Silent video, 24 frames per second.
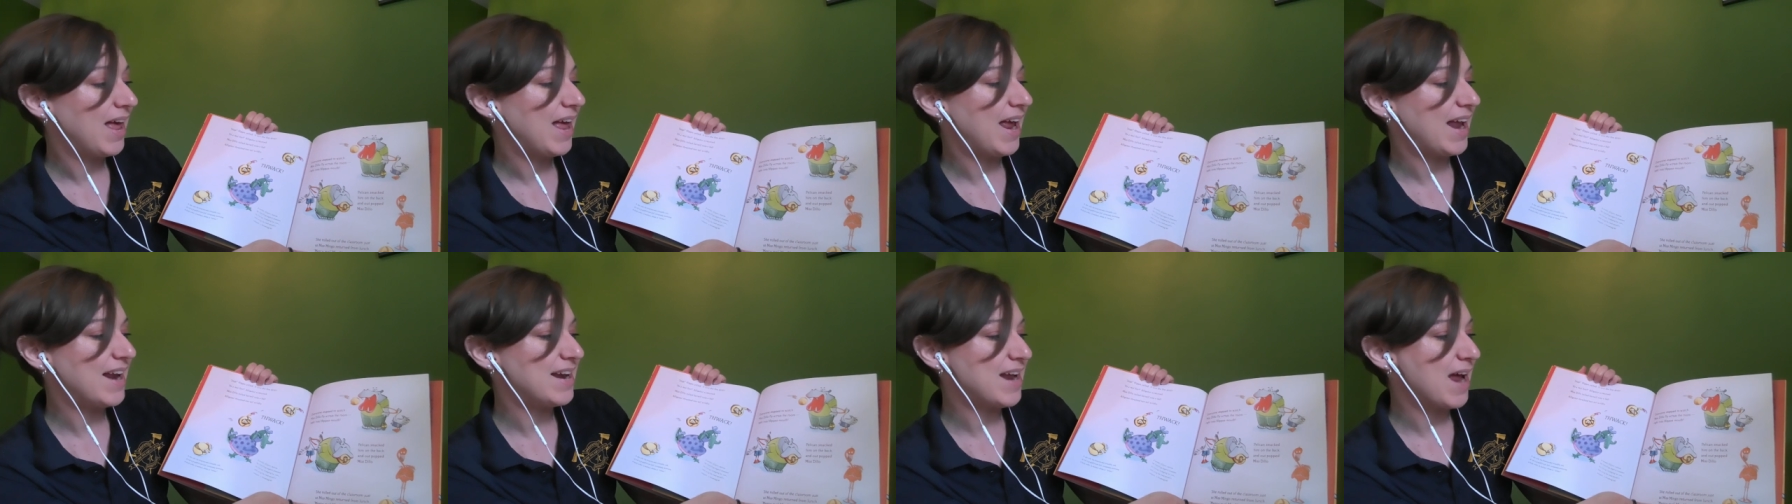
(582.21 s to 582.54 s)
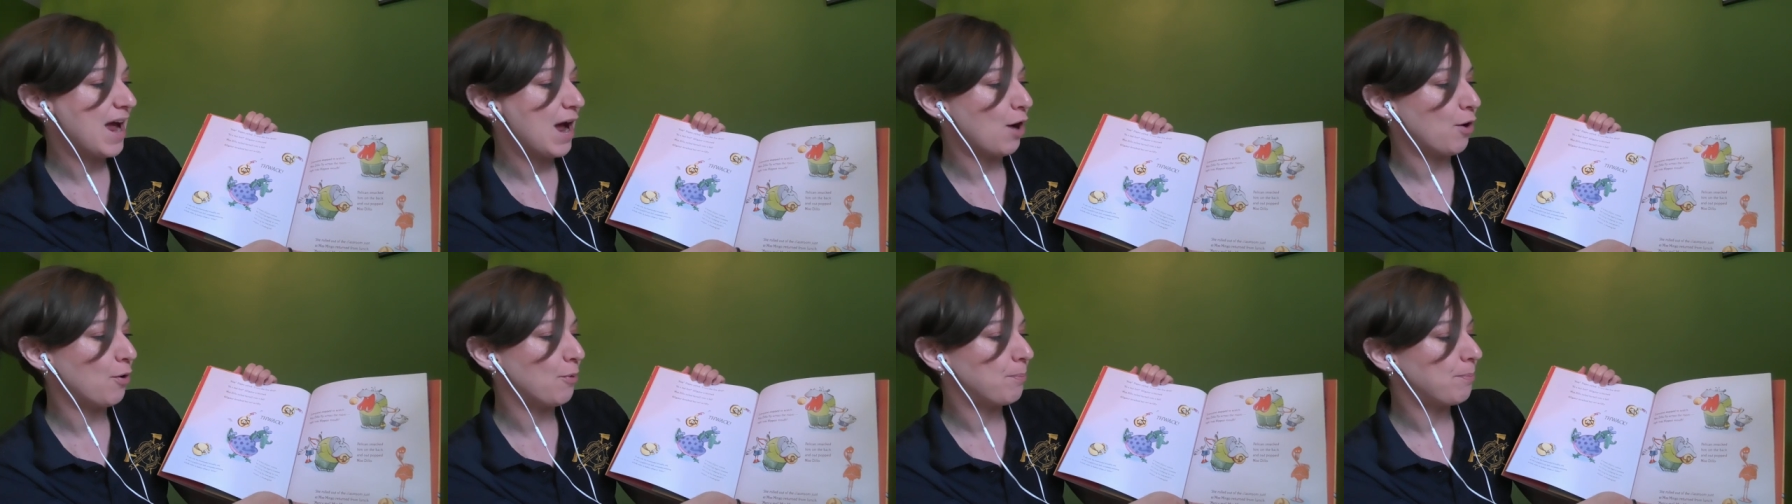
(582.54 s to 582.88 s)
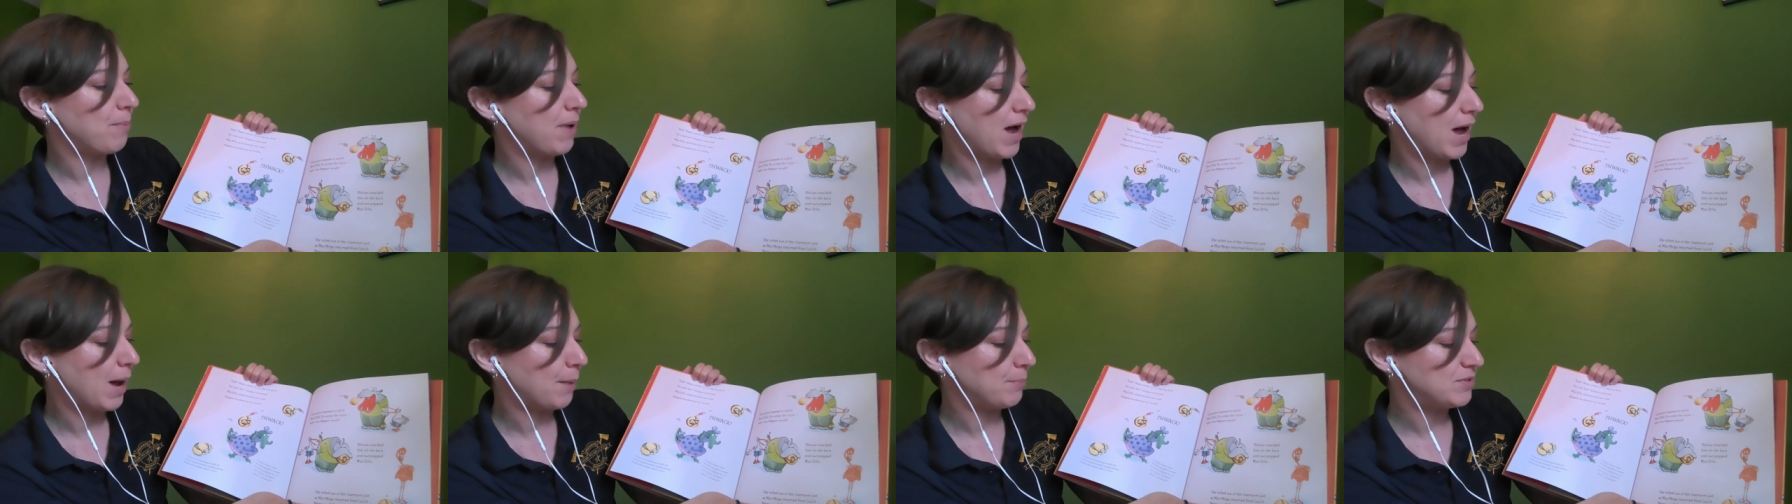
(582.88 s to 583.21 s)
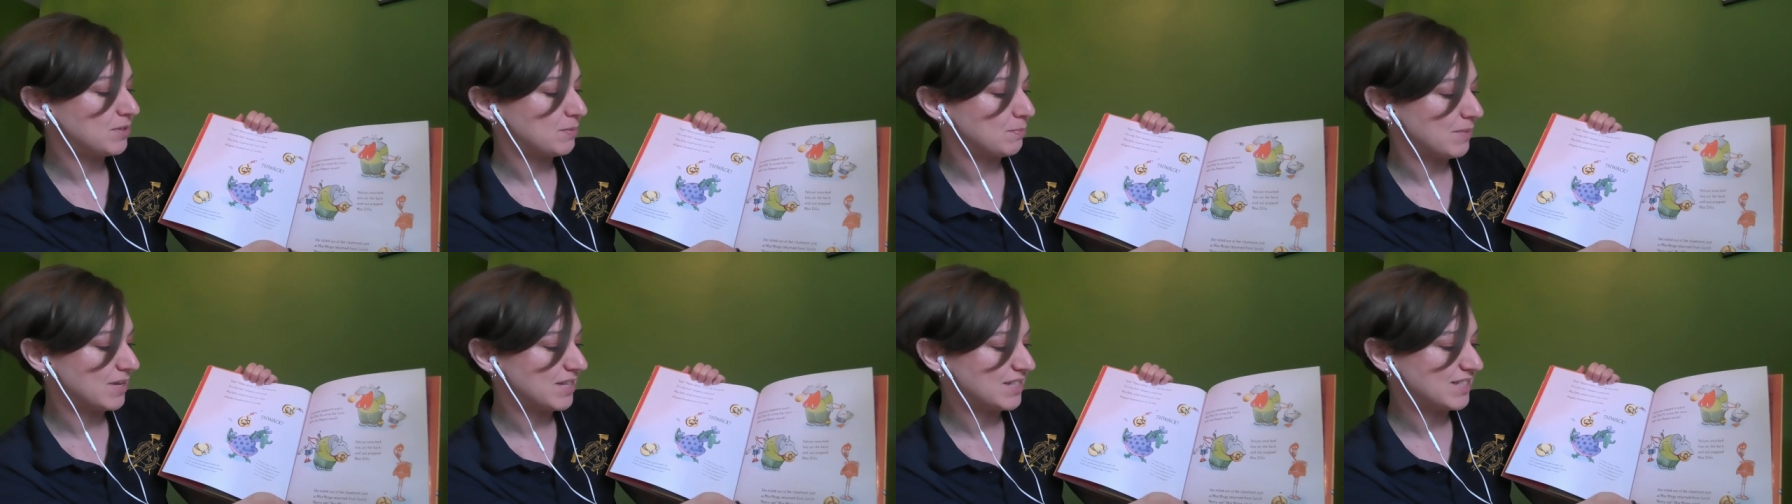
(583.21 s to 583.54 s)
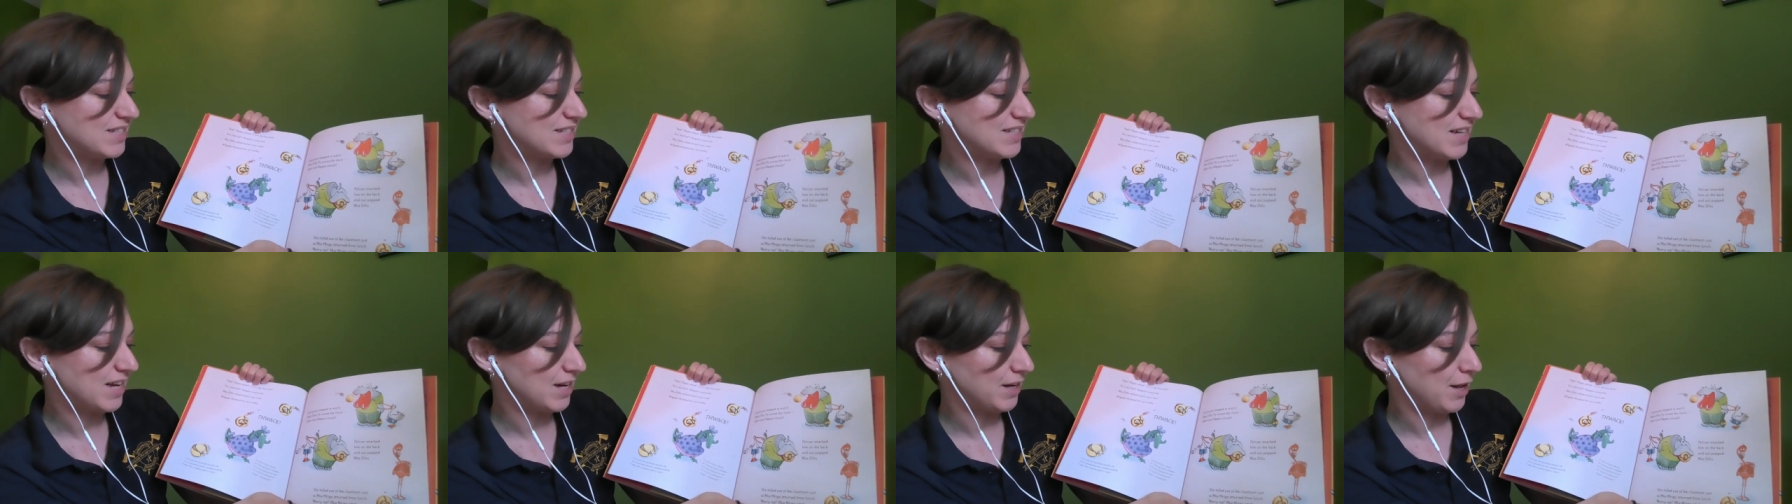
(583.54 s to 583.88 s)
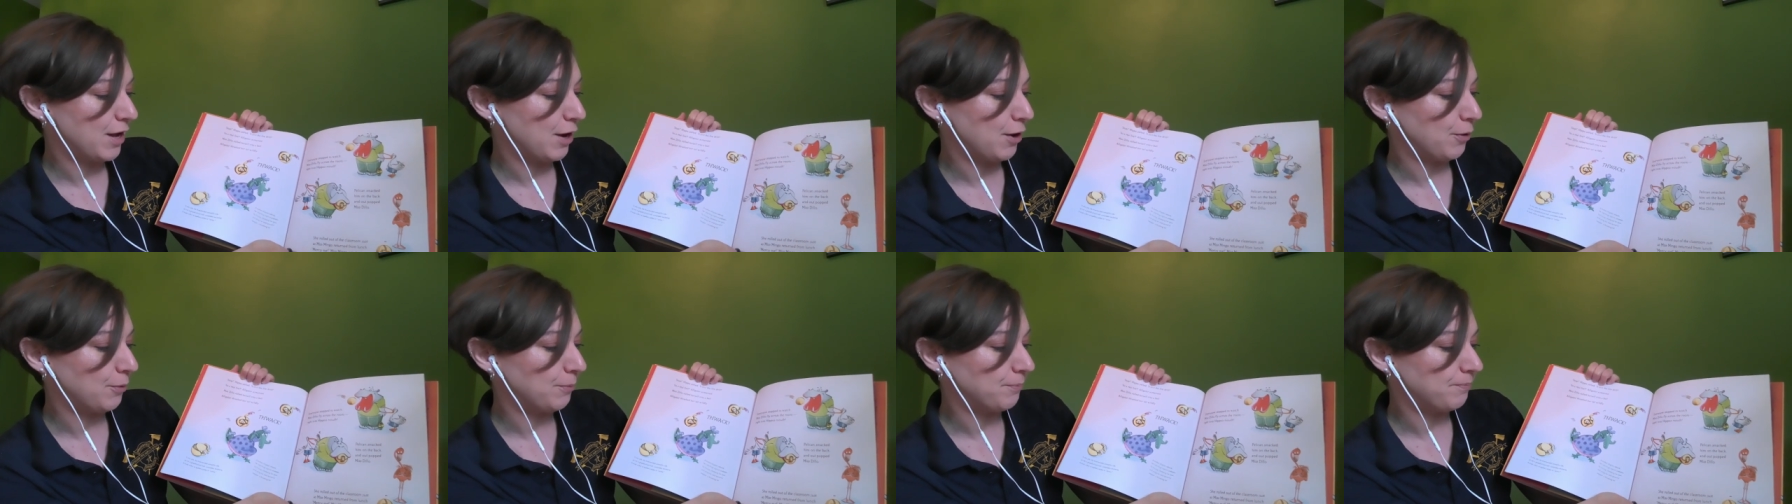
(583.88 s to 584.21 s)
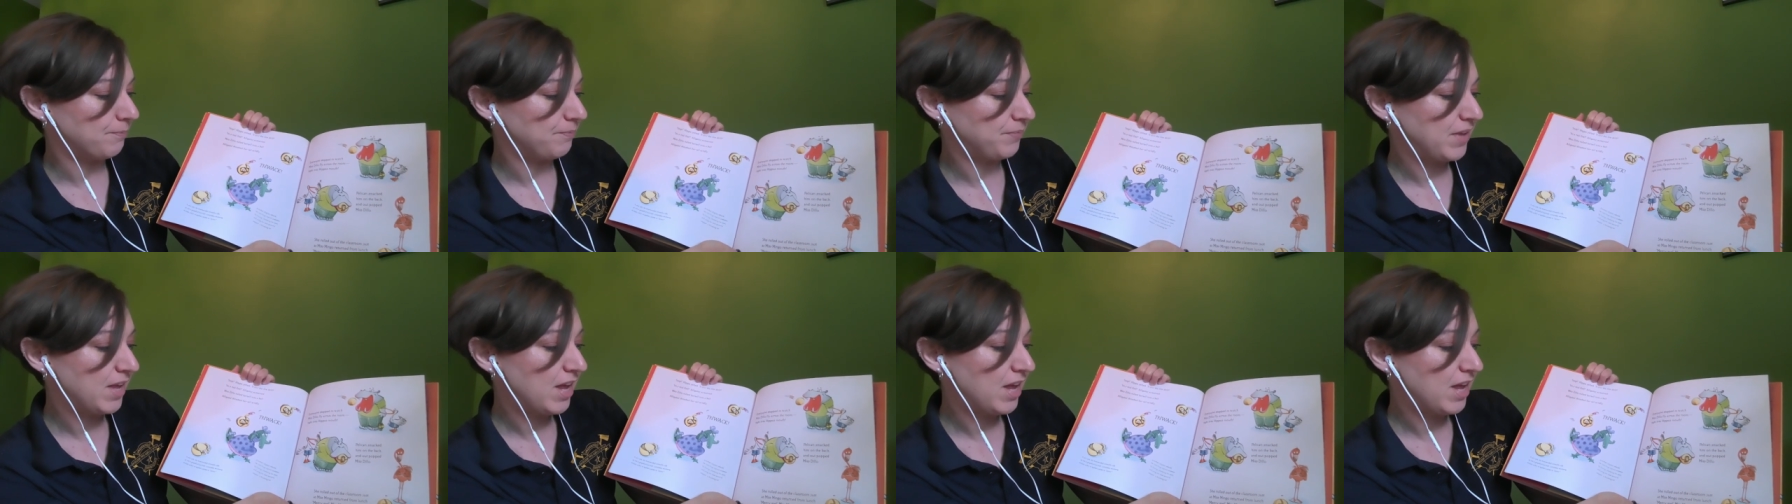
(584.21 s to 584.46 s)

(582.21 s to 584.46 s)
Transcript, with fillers: and out popped Miss Dillo.